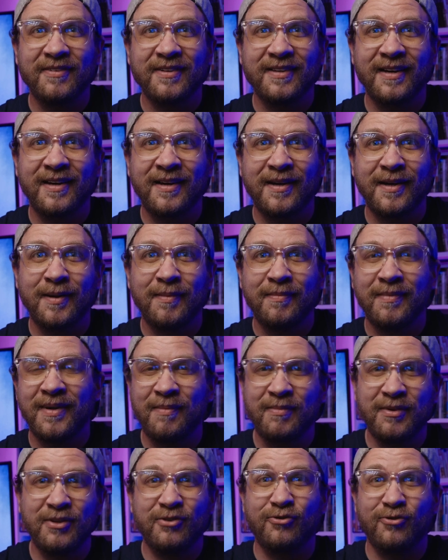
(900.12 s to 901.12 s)
the time.
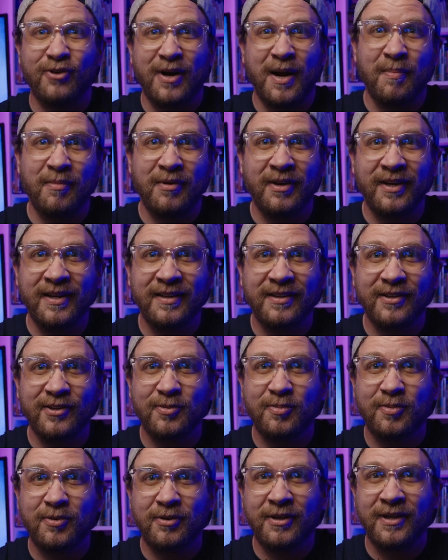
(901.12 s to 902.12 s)
I'm just rambling at this
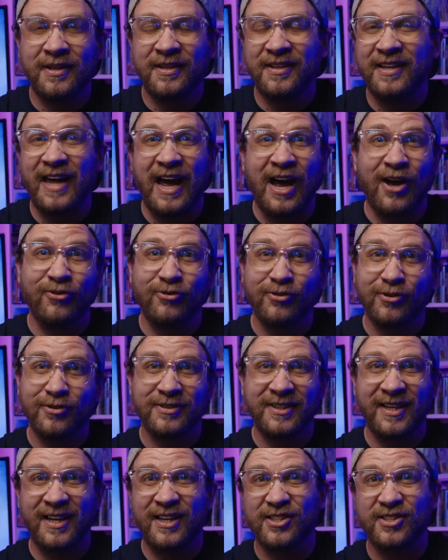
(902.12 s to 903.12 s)
point. These
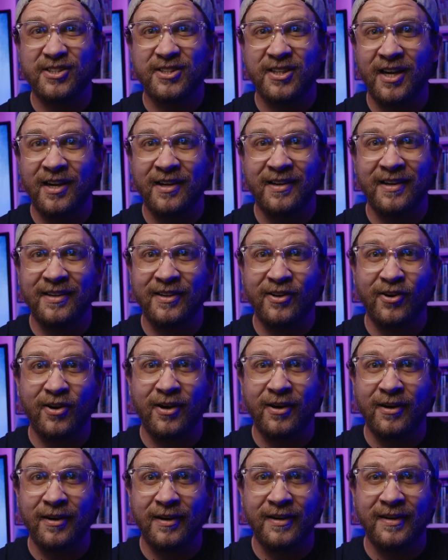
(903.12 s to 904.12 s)
outros kind of suck and they're
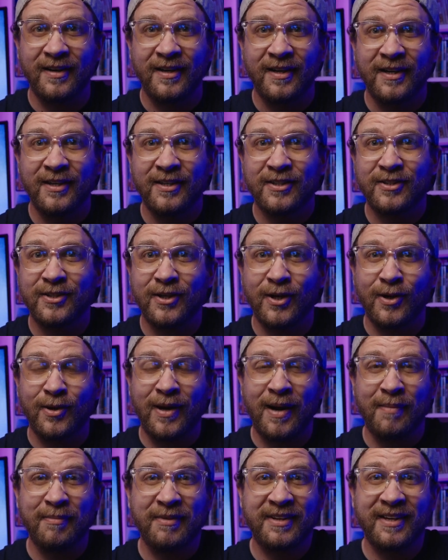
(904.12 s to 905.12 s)
hard. So
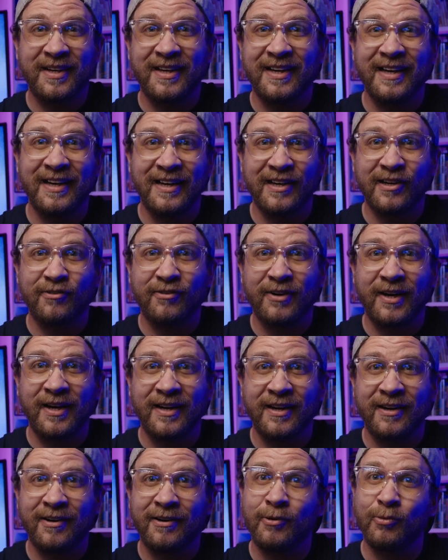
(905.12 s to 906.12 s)
I'm just going to end it right
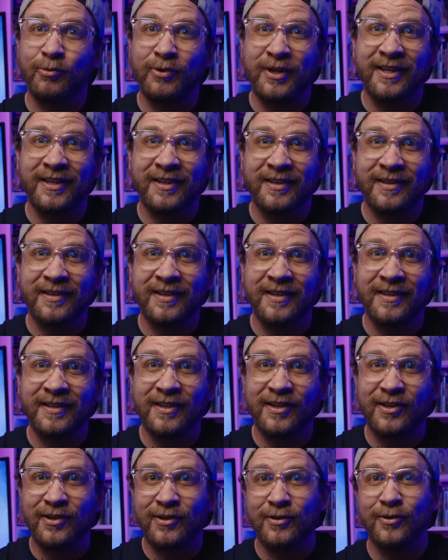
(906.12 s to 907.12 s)
here and we can
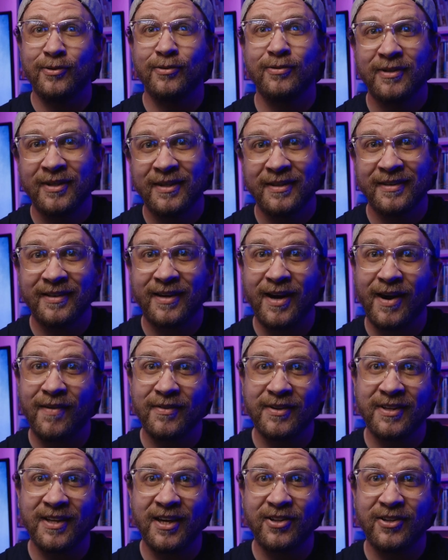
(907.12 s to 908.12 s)
continue the
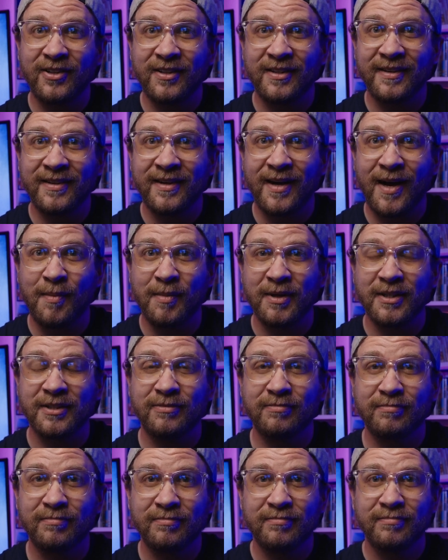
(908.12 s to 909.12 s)
conversation in the comments.
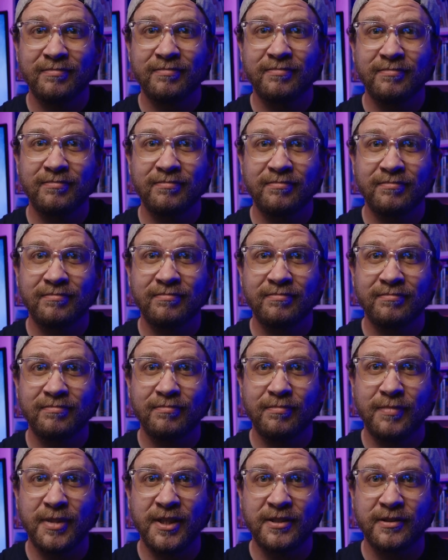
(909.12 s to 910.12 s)

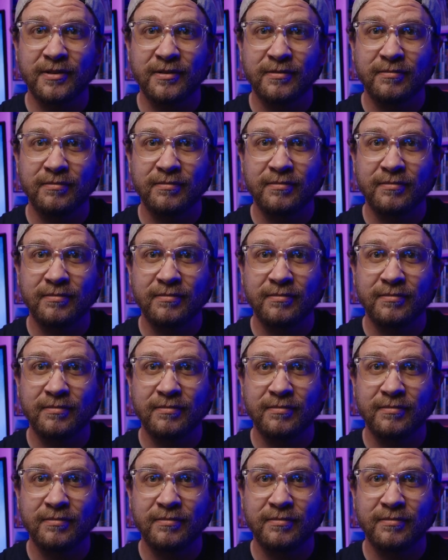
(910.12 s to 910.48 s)
Peace.